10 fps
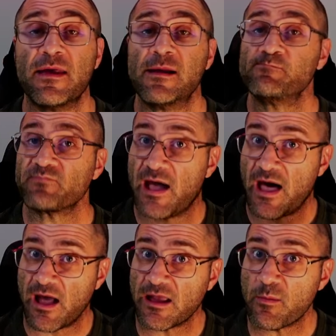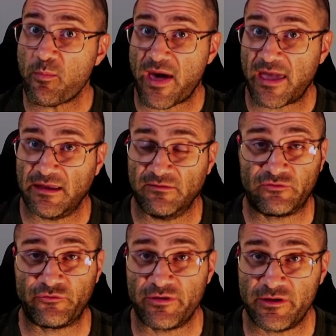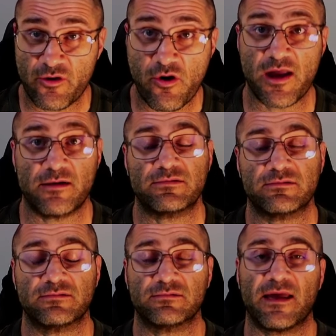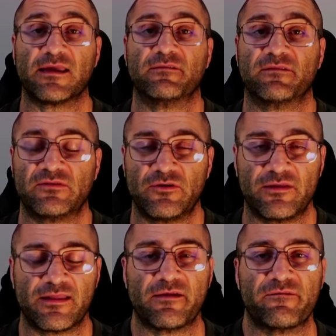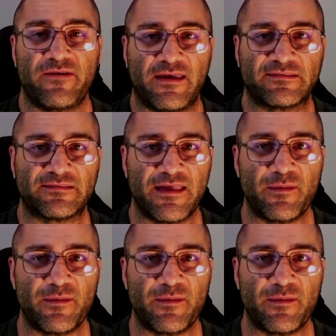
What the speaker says: Hunger pains during the night, that can certainly affect sleep.